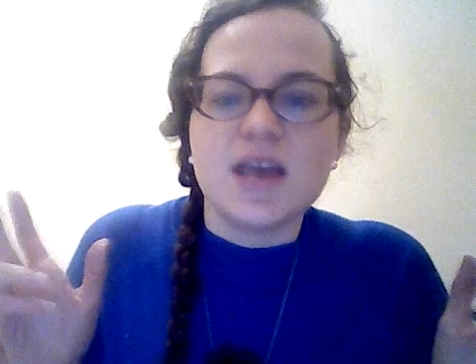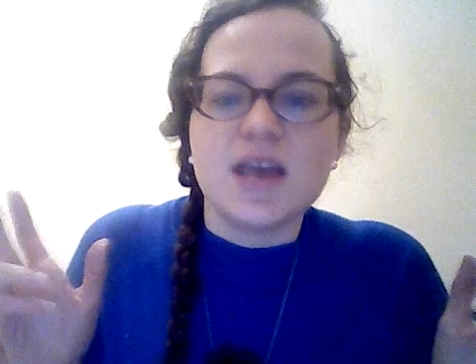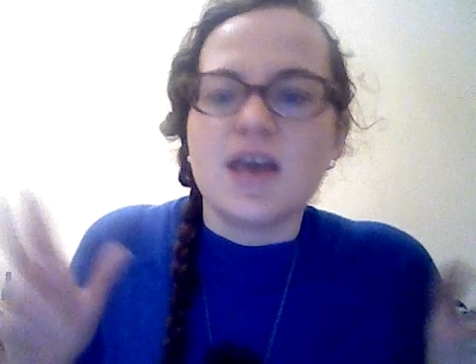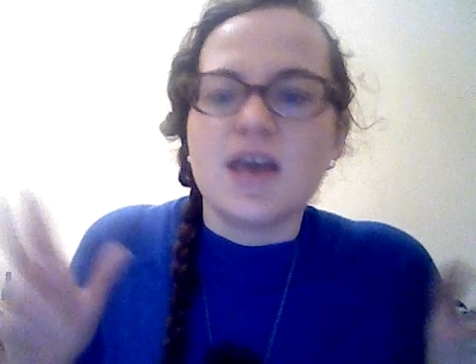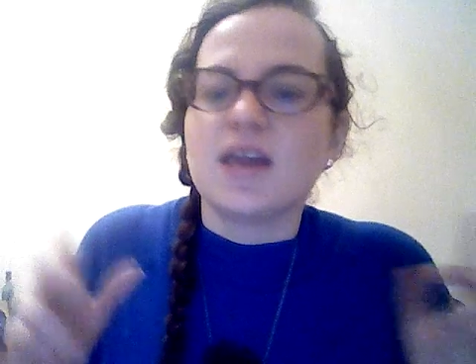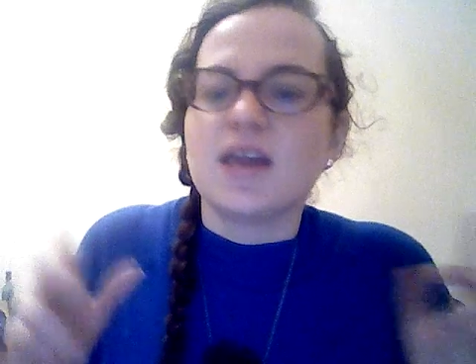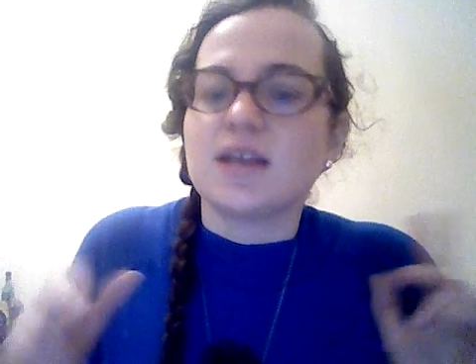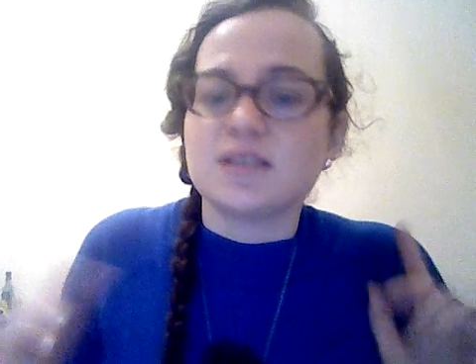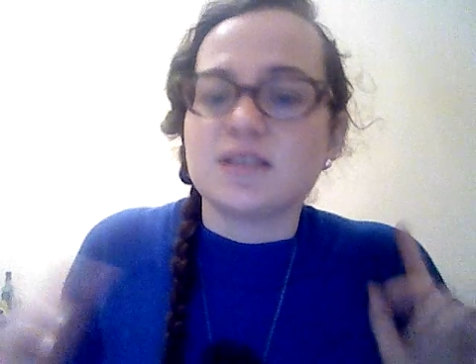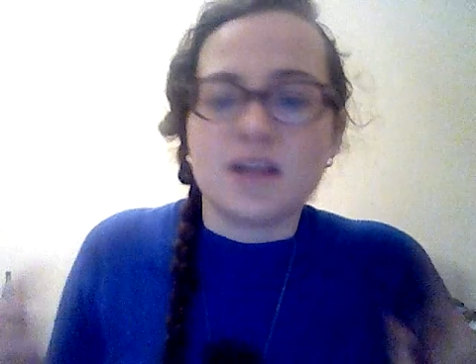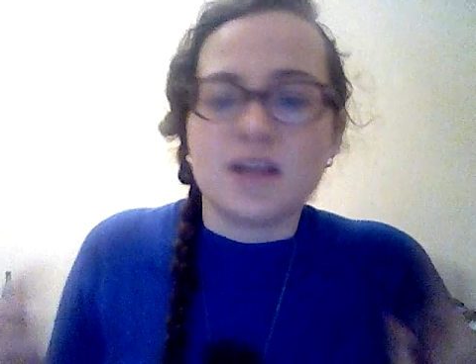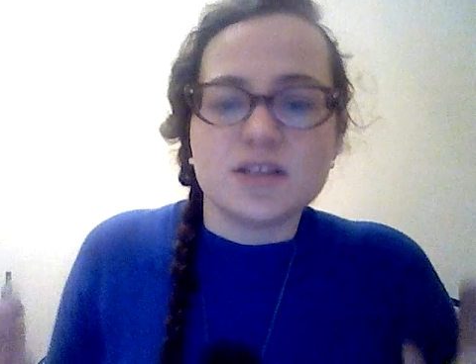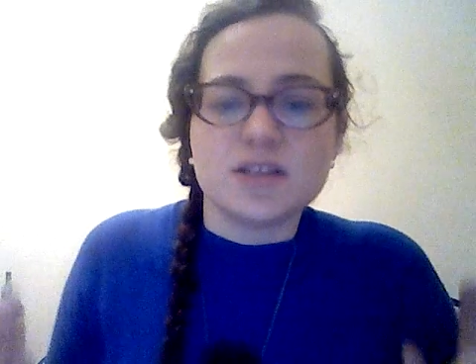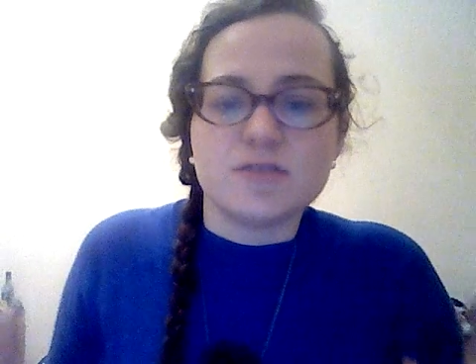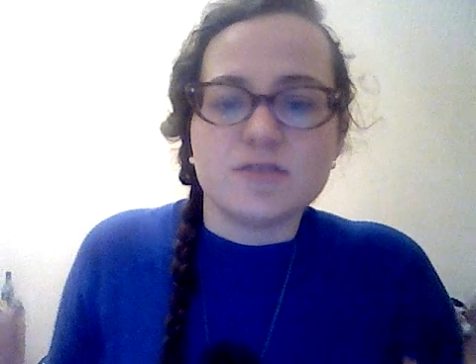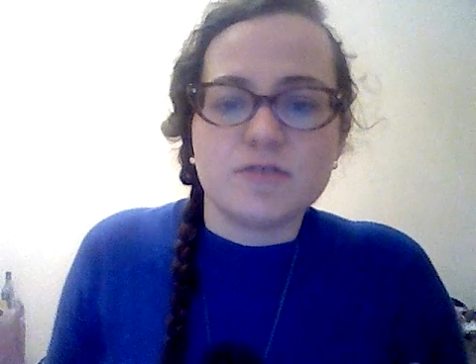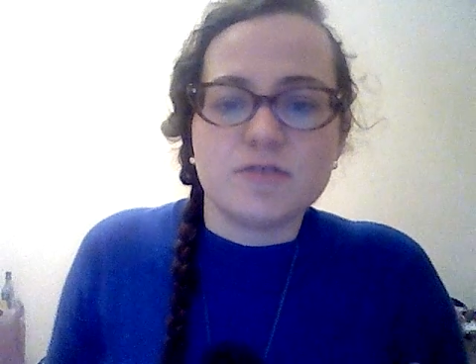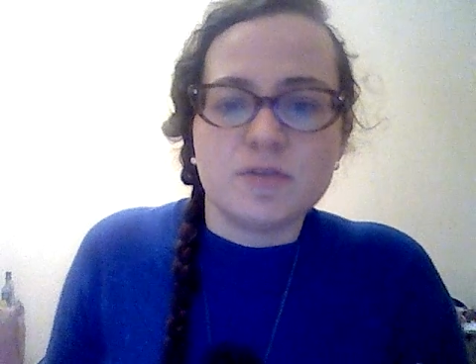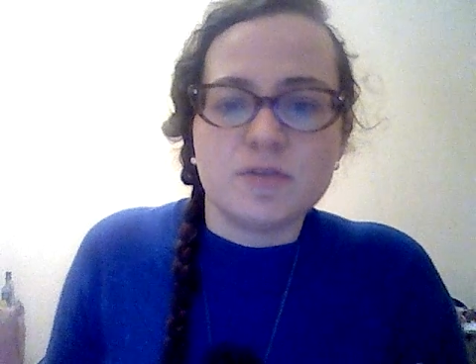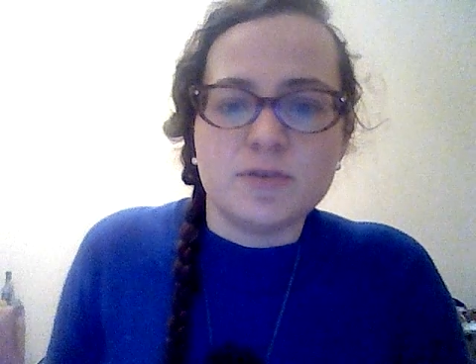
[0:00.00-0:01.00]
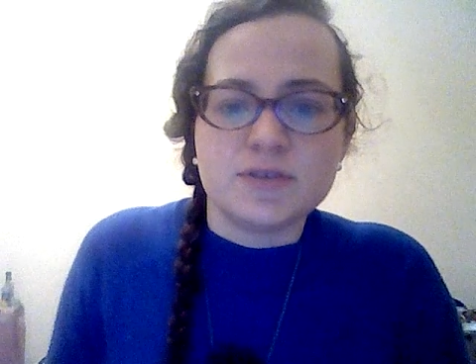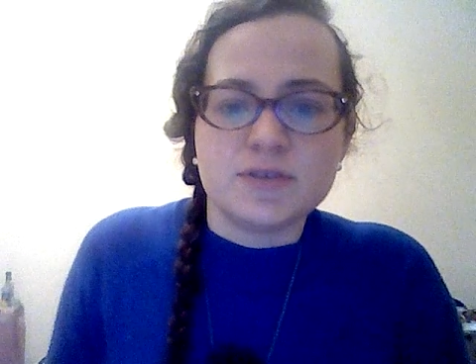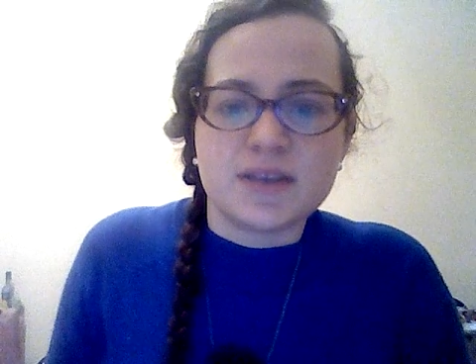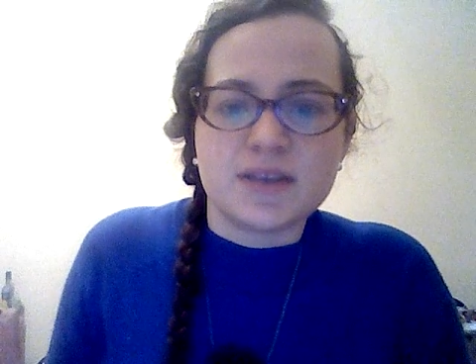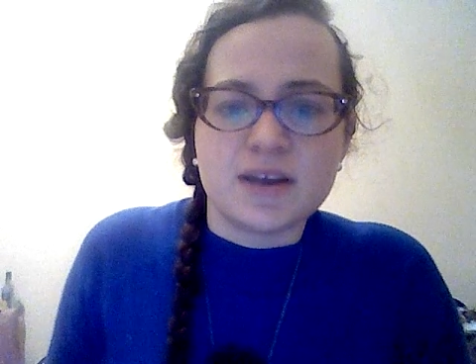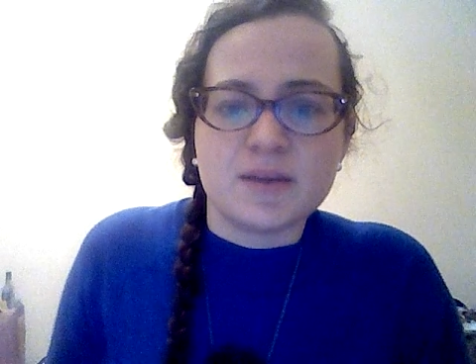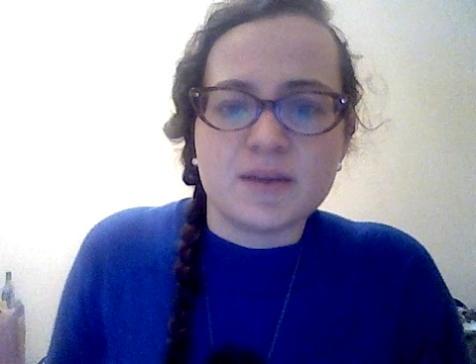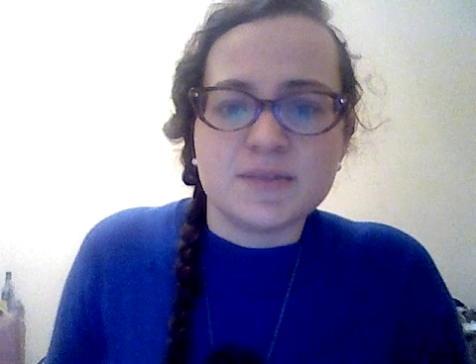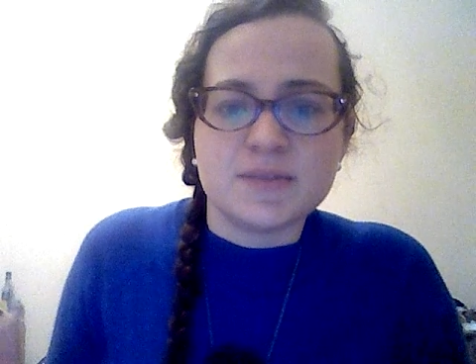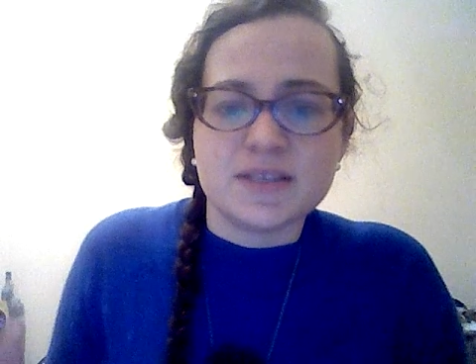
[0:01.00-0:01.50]
it has lots of free
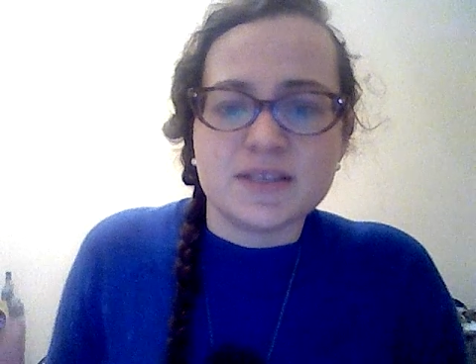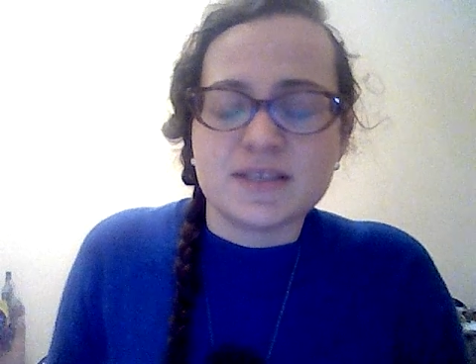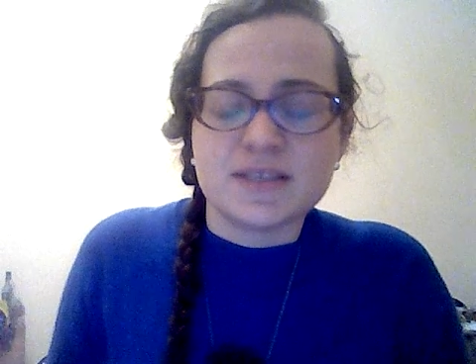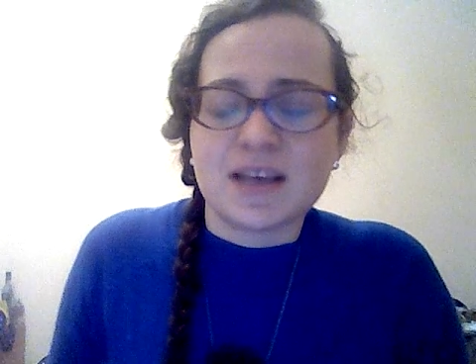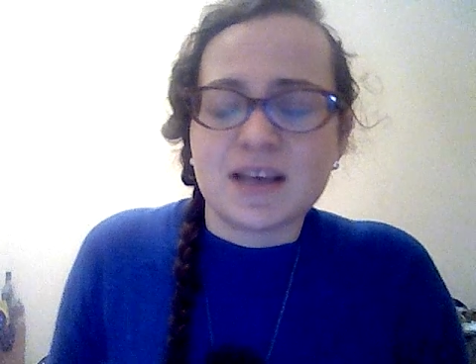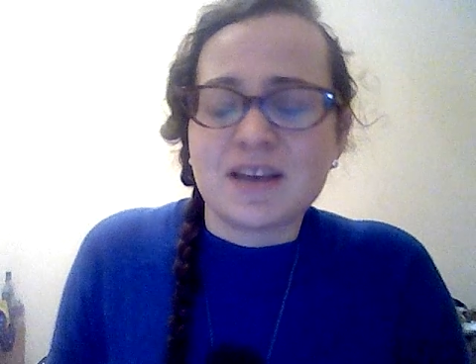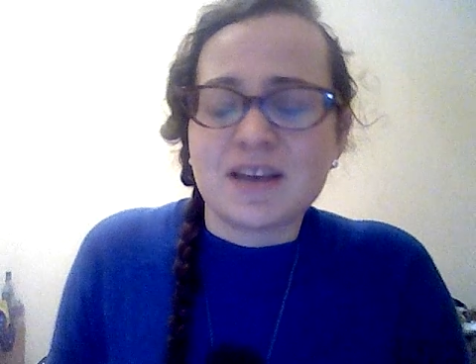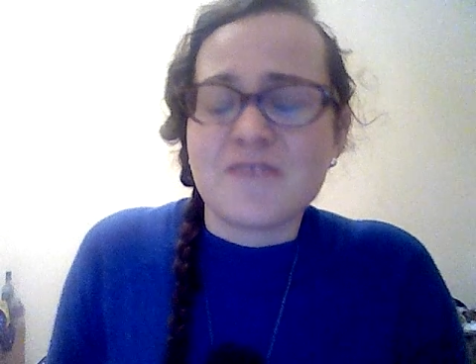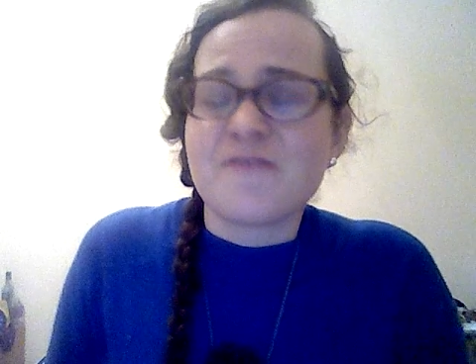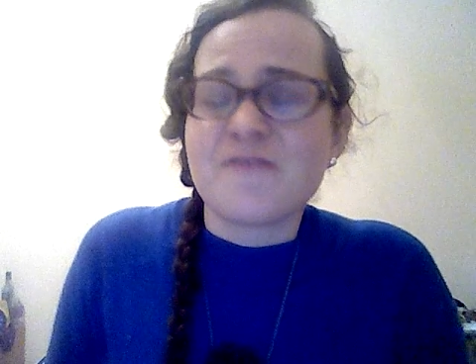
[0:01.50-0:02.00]
museums, it's got a